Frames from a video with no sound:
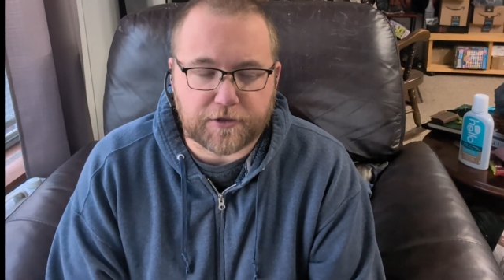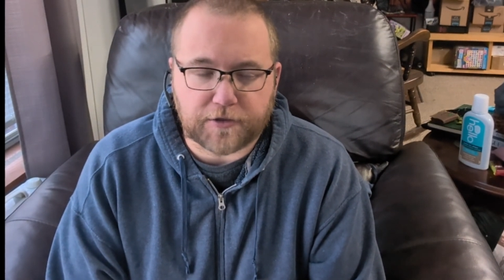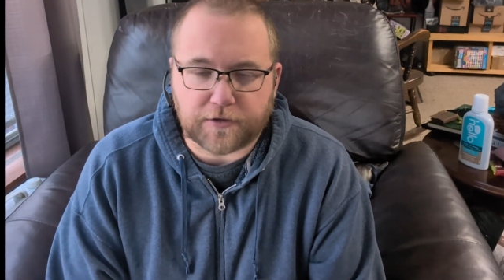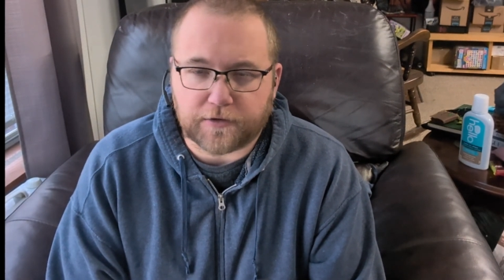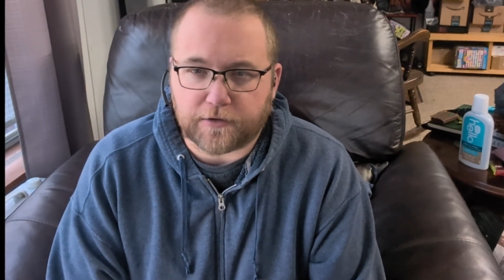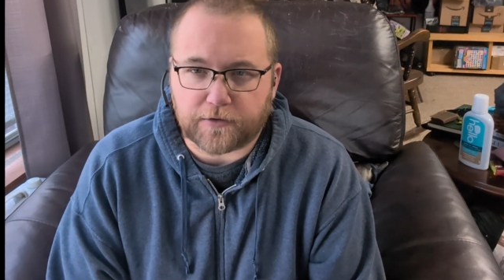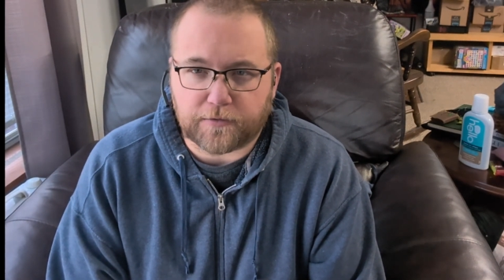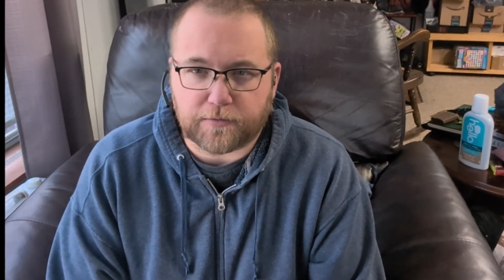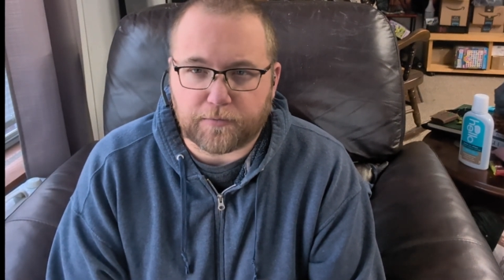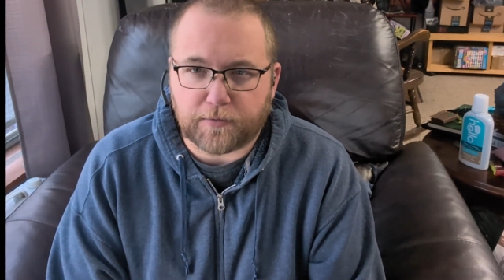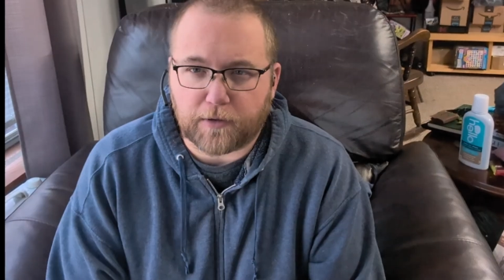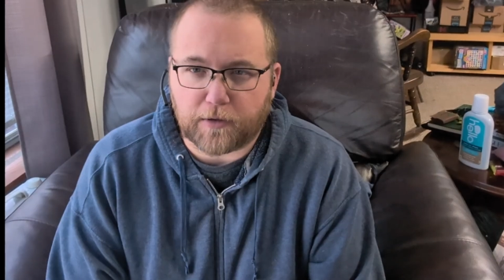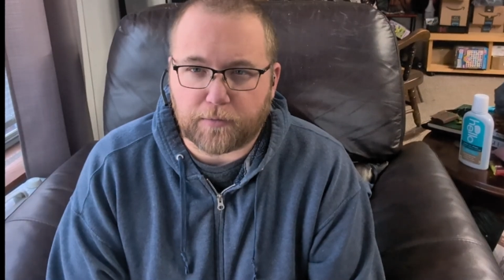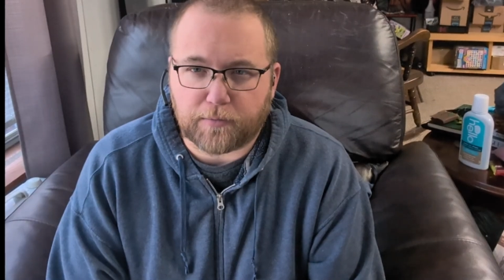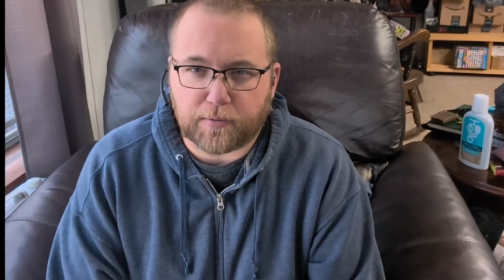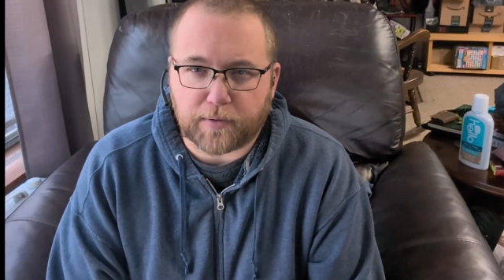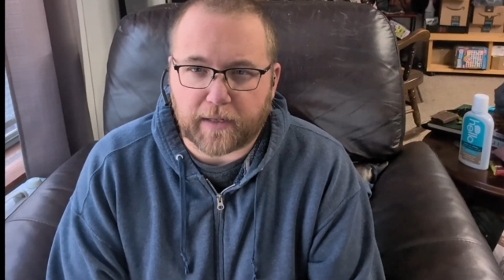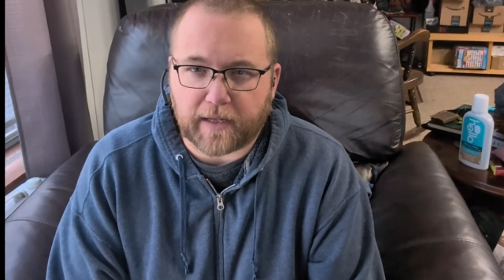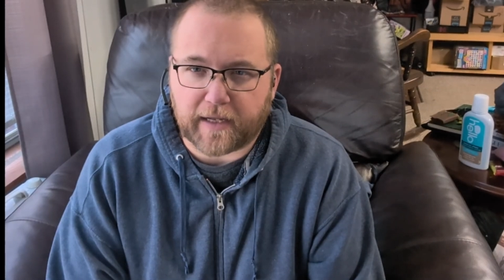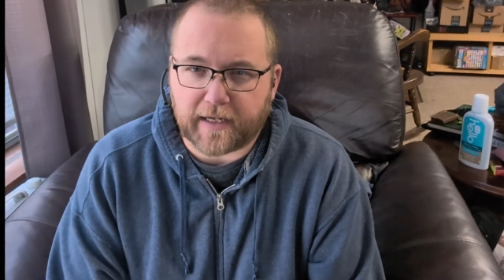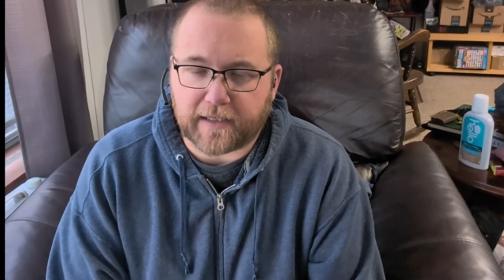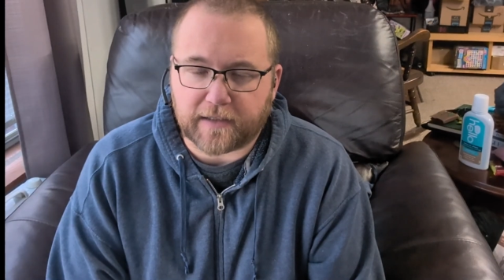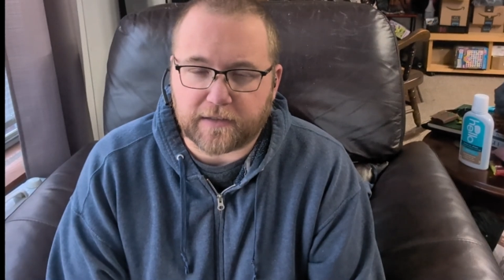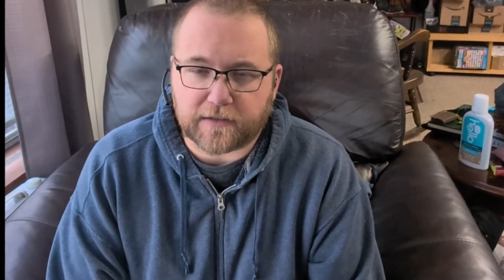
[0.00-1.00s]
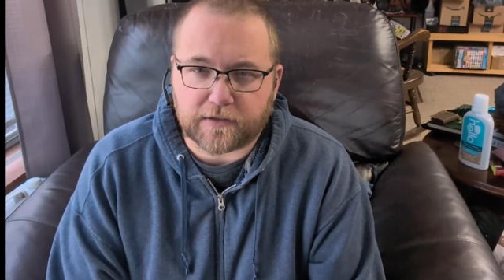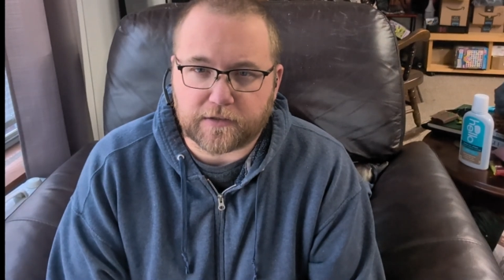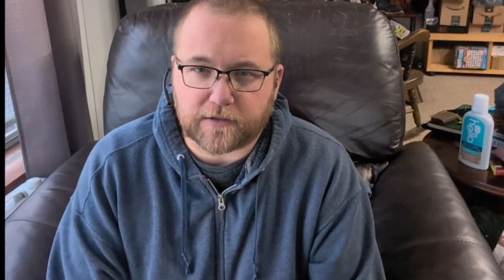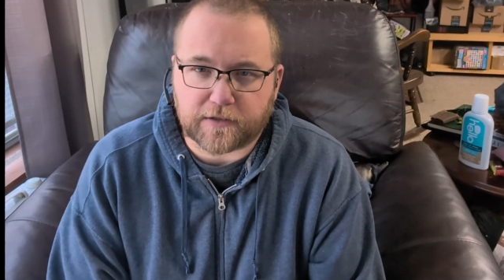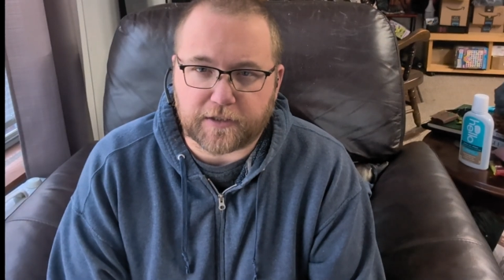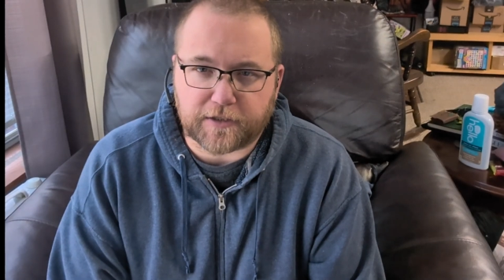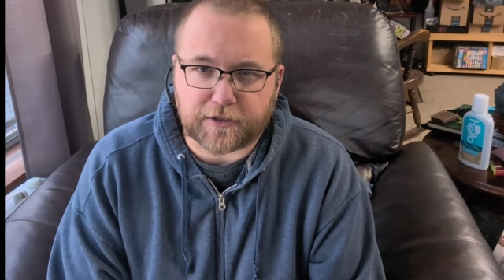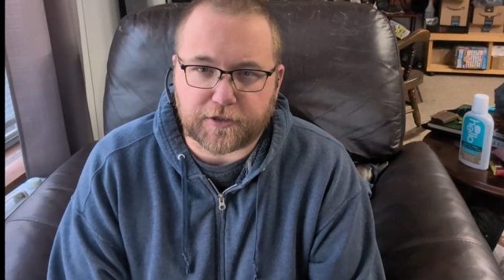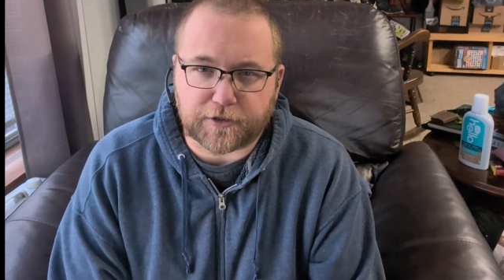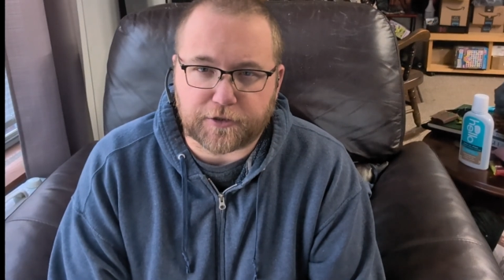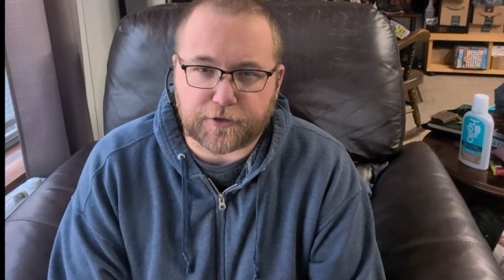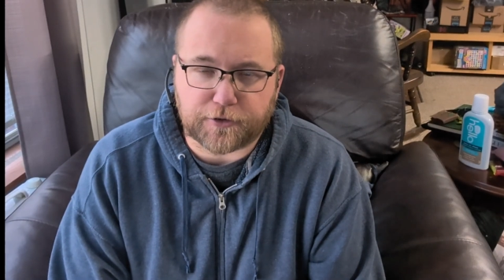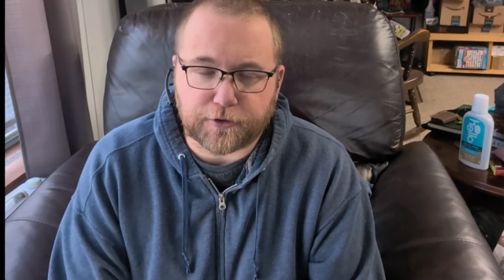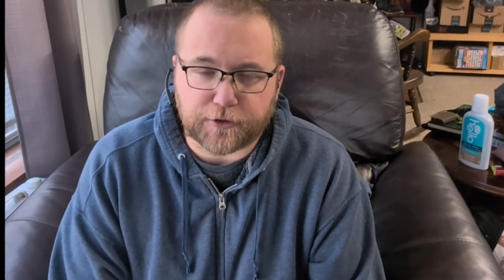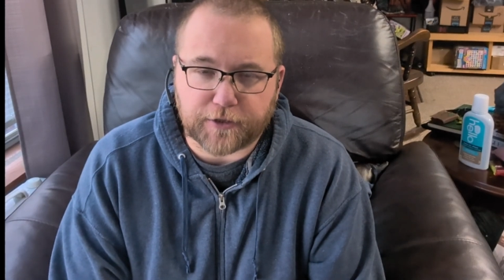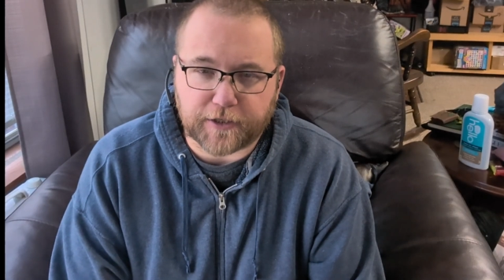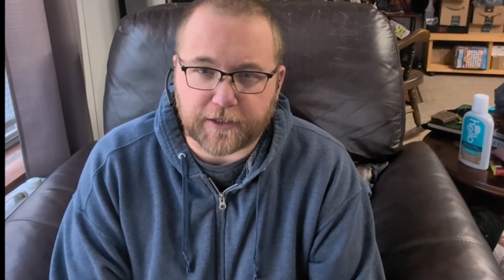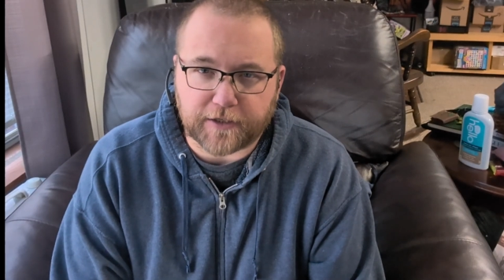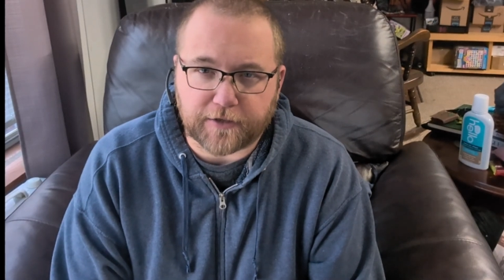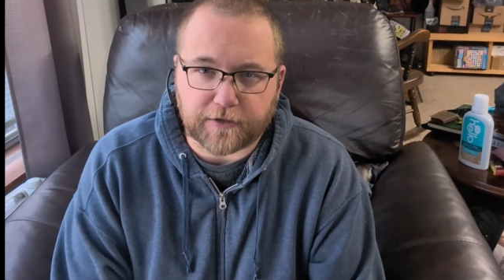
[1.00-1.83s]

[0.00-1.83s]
kitchen appliance, kitchen